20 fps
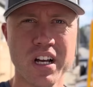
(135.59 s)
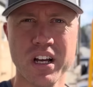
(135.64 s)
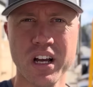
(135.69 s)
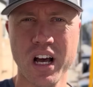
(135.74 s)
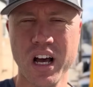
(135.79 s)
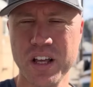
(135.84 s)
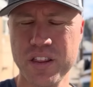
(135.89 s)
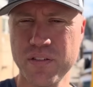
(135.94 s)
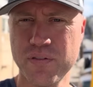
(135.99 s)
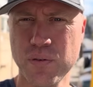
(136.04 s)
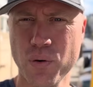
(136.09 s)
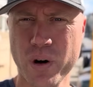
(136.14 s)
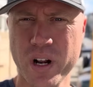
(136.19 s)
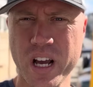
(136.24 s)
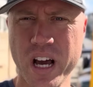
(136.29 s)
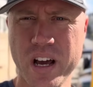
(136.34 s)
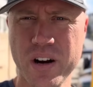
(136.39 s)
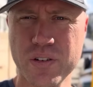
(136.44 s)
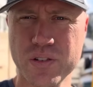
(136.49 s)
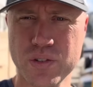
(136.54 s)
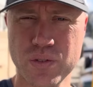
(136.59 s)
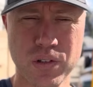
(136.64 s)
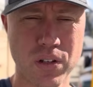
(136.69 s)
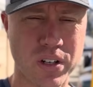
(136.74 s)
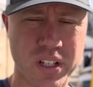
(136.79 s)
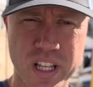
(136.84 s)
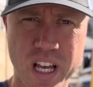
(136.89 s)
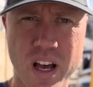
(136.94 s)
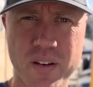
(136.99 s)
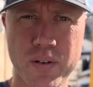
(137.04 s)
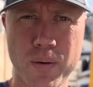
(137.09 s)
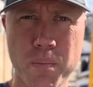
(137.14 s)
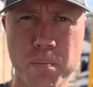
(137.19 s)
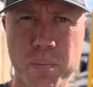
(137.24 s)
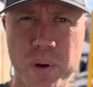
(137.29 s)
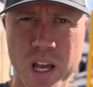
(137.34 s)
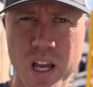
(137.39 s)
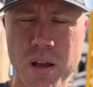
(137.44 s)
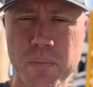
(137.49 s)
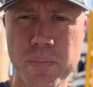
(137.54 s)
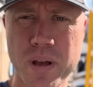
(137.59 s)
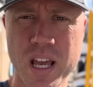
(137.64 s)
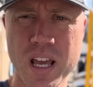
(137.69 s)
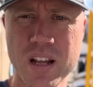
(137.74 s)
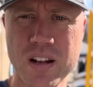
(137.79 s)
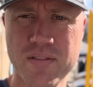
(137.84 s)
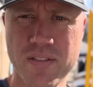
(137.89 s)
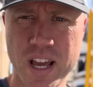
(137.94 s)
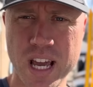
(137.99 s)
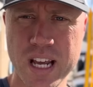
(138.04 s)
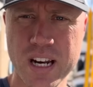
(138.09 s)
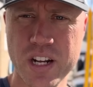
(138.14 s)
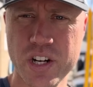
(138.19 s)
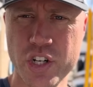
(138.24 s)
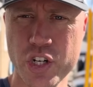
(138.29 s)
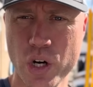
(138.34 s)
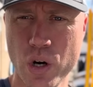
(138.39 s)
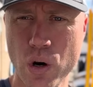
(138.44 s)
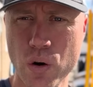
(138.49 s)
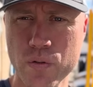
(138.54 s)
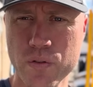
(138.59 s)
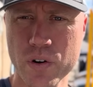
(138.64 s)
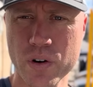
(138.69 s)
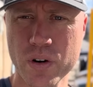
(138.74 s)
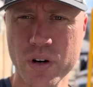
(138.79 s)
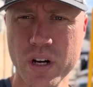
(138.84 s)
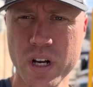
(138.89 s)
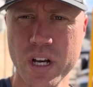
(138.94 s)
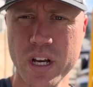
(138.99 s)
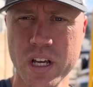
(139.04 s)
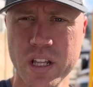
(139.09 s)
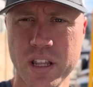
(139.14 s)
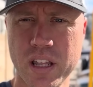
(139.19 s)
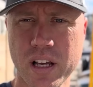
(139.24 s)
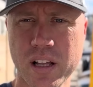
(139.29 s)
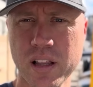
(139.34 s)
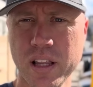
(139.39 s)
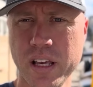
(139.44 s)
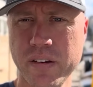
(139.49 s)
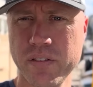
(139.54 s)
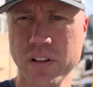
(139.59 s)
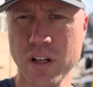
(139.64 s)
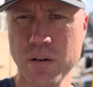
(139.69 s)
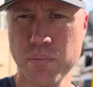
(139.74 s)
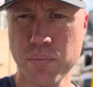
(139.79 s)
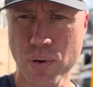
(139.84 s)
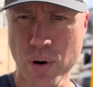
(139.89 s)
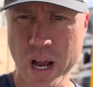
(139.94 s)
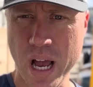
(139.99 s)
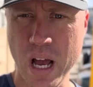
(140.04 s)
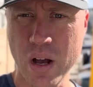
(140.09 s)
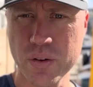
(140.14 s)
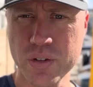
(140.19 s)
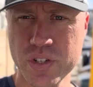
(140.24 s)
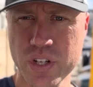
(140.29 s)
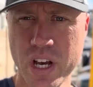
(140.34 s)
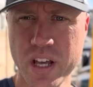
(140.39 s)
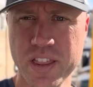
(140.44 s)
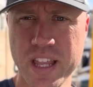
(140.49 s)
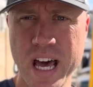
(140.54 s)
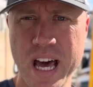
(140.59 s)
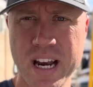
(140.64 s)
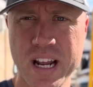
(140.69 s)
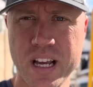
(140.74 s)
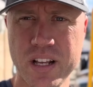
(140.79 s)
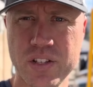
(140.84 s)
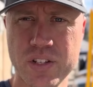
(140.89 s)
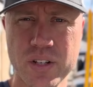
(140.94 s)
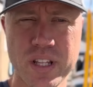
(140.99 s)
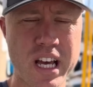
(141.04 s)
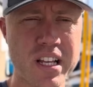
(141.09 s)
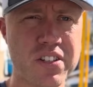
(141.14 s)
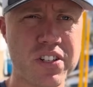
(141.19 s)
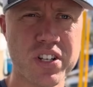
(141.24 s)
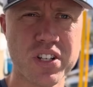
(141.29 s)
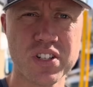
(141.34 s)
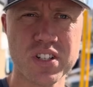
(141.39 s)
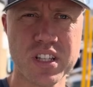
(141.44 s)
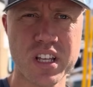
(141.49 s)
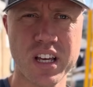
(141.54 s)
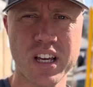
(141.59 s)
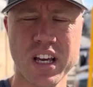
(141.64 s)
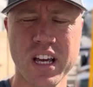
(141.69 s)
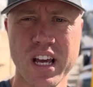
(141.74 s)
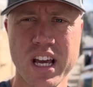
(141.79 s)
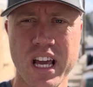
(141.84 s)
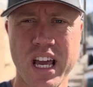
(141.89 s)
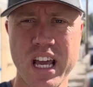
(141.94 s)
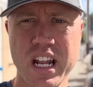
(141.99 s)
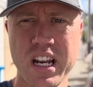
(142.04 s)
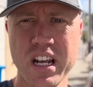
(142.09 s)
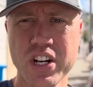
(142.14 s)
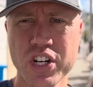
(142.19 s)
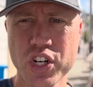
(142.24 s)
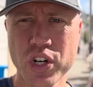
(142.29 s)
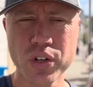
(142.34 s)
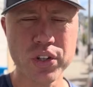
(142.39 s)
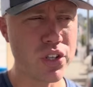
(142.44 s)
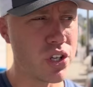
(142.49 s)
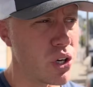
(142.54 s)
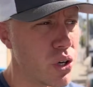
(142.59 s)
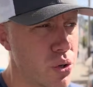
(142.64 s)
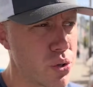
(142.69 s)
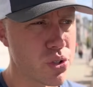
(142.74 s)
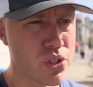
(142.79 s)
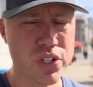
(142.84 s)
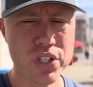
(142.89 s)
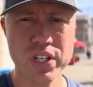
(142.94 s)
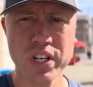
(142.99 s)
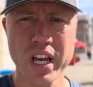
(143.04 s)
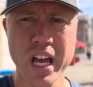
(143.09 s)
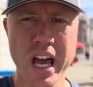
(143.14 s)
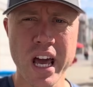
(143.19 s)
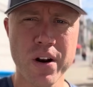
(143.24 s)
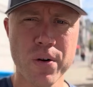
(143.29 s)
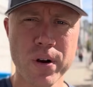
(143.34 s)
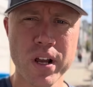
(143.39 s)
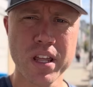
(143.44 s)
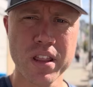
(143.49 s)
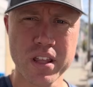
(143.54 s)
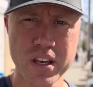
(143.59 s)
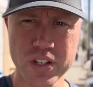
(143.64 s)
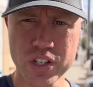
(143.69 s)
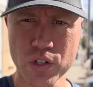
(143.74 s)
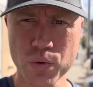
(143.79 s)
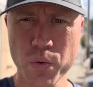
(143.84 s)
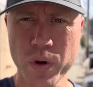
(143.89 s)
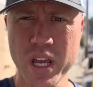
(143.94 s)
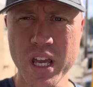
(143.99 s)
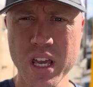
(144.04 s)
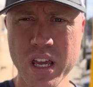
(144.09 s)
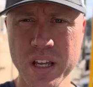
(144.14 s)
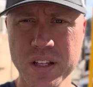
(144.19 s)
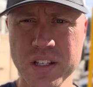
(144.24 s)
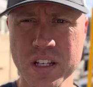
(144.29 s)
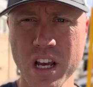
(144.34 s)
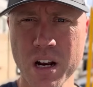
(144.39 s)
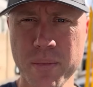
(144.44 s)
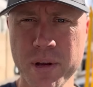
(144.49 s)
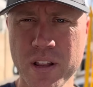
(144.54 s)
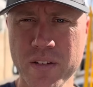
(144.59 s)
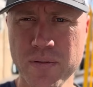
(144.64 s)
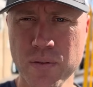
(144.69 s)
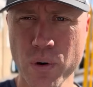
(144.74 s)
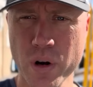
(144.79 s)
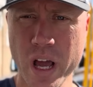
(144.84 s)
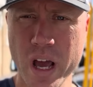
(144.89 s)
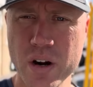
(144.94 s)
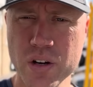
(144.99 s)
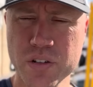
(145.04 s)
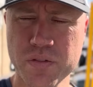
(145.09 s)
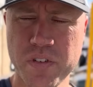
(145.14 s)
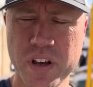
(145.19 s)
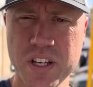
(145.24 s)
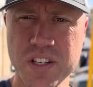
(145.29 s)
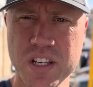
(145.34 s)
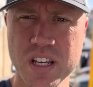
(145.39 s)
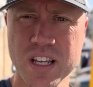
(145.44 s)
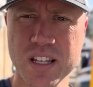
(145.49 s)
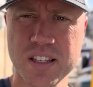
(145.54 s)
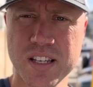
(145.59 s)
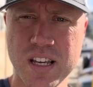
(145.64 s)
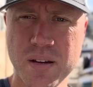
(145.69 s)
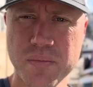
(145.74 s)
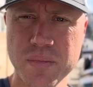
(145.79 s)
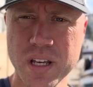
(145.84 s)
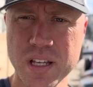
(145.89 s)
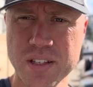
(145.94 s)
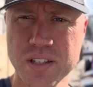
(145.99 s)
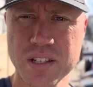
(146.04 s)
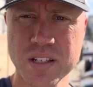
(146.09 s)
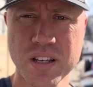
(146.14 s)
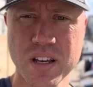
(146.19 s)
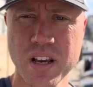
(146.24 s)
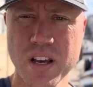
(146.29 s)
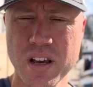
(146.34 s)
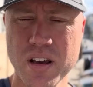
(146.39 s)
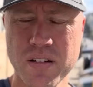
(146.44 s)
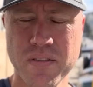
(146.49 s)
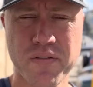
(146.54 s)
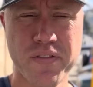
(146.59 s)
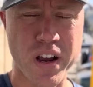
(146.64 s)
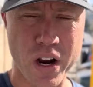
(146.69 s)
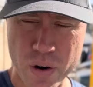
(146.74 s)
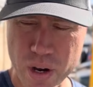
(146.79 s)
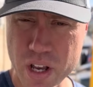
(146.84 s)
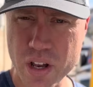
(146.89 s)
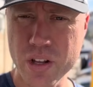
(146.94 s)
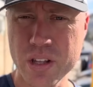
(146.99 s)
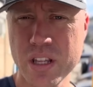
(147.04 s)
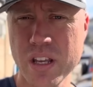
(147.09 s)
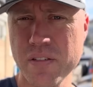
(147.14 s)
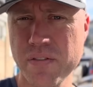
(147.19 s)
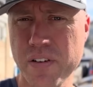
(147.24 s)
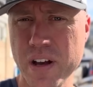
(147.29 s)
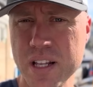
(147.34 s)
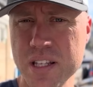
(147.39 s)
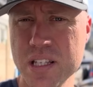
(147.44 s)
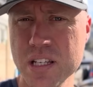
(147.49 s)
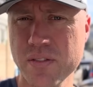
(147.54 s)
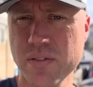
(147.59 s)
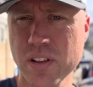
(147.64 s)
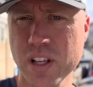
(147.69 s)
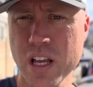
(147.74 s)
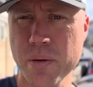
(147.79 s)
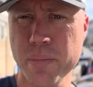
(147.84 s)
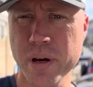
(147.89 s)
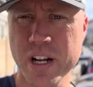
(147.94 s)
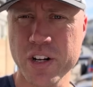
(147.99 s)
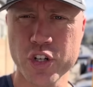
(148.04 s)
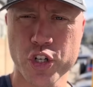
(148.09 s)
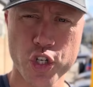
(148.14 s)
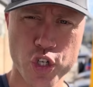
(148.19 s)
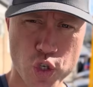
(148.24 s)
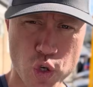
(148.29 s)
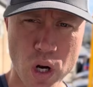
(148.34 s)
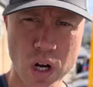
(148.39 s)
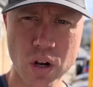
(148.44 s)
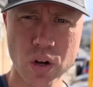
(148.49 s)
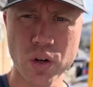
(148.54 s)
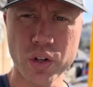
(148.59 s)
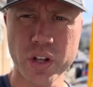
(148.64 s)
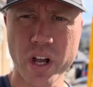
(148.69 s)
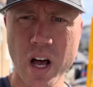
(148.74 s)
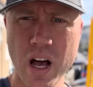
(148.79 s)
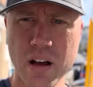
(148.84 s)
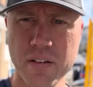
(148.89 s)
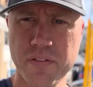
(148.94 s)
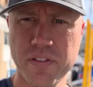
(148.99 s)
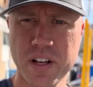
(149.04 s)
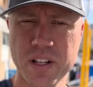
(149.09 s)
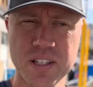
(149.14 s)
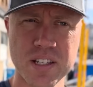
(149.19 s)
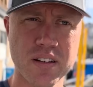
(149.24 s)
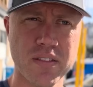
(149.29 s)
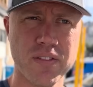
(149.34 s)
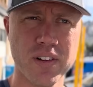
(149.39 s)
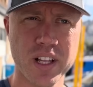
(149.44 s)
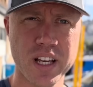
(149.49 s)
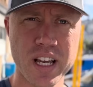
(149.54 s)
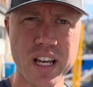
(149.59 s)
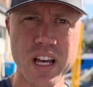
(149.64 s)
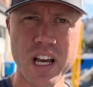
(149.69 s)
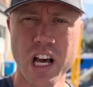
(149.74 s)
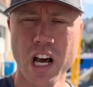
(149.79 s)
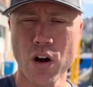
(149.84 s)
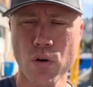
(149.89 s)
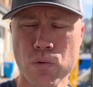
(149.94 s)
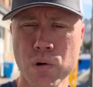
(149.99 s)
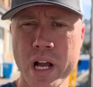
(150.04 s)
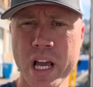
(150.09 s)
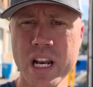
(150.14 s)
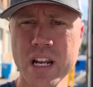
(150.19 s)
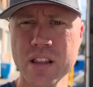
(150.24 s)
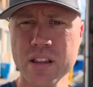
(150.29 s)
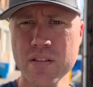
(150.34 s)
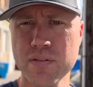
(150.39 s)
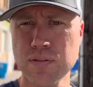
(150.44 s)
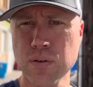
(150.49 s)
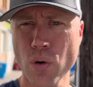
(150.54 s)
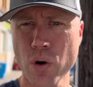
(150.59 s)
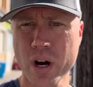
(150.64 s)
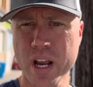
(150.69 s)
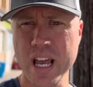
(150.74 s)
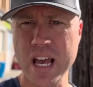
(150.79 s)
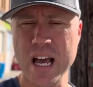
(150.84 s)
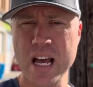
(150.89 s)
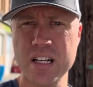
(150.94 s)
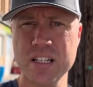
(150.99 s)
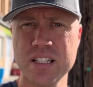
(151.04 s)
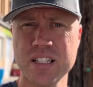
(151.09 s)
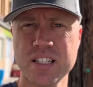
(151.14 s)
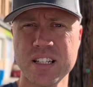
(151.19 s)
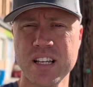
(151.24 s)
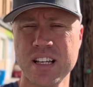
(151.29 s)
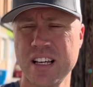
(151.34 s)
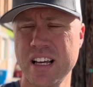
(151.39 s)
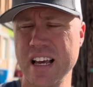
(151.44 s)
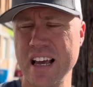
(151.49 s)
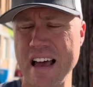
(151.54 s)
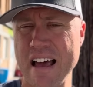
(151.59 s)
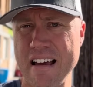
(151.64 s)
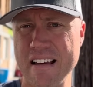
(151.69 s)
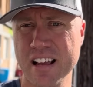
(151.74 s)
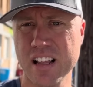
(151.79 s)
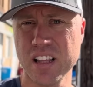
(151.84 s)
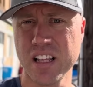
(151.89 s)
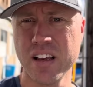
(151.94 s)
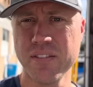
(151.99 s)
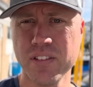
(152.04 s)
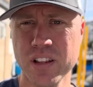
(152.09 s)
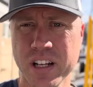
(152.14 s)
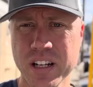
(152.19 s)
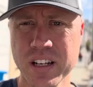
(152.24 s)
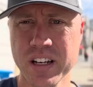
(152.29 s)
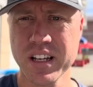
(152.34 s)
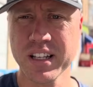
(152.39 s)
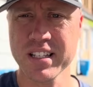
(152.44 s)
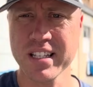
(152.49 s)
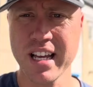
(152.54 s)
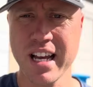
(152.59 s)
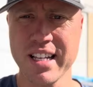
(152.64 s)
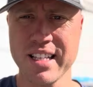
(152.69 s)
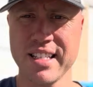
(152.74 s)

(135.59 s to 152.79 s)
The 49ers look to have a big, big advantage over the Cleveland Browns on that end. So that's just the initial news entering this week. It's going to be the 49ers facing a team that's very good defensively but has struggled offensively. Rain in the forecast at Cleveland. It's not